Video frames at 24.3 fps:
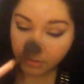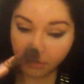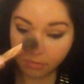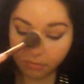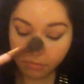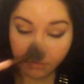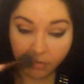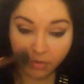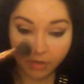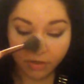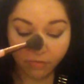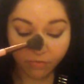
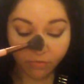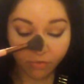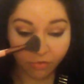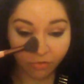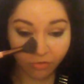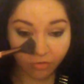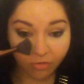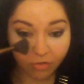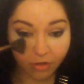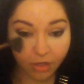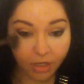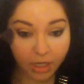So if you
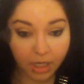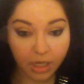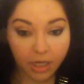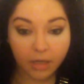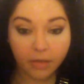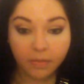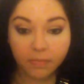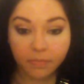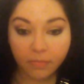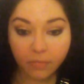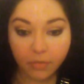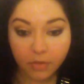
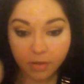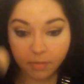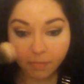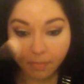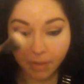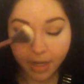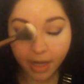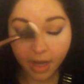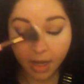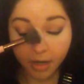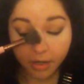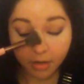see
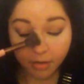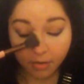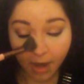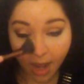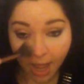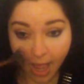my under